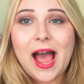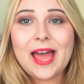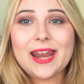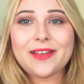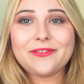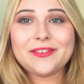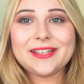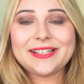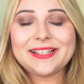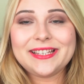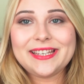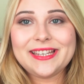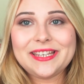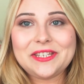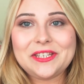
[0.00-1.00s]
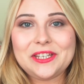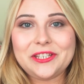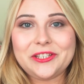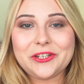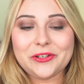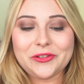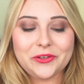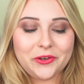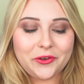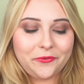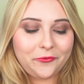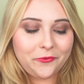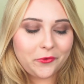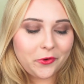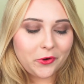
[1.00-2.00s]
I definitely need to look
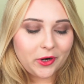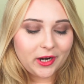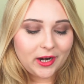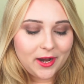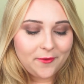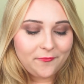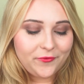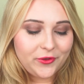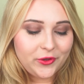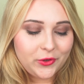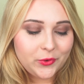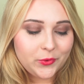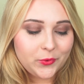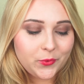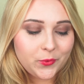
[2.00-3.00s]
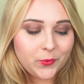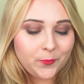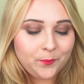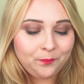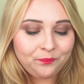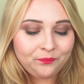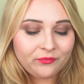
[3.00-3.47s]
for new